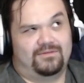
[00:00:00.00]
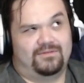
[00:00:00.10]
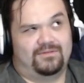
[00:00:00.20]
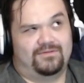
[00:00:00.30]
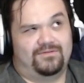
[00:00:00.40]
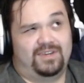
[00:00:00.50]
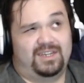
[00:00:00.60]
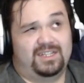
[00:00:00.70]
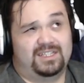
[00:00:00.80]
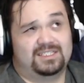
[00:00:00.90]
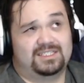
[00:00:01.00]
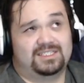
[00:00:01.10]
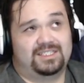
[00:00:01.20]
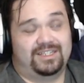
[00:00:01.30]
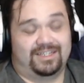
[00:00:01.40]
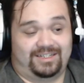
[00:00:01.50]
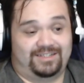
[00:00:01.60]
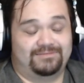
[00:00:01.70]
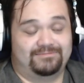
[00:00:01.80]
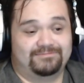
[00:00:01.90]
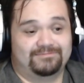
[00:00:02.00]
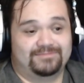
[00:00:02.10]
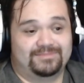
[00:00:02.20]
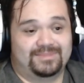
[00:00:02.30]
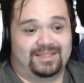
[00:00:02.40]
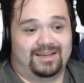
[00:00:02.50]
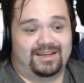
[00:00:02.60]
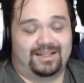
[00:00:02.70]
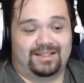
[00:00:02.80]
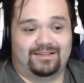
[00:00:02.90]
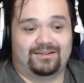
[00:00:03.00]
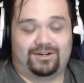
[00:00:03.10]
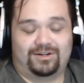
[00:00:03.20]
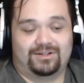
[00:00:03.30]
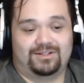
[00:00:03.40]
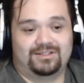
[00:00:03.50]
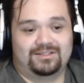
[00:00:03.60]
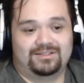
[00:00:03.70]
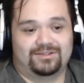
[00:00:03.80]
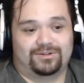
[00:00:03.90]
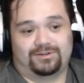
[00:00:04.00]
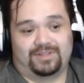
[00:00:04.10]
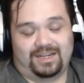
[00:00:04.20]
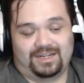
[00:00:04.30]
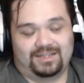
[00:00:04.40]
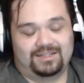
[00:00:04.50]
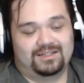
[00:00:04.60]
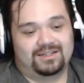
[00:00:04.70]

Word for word: Venusian, a girl or lady,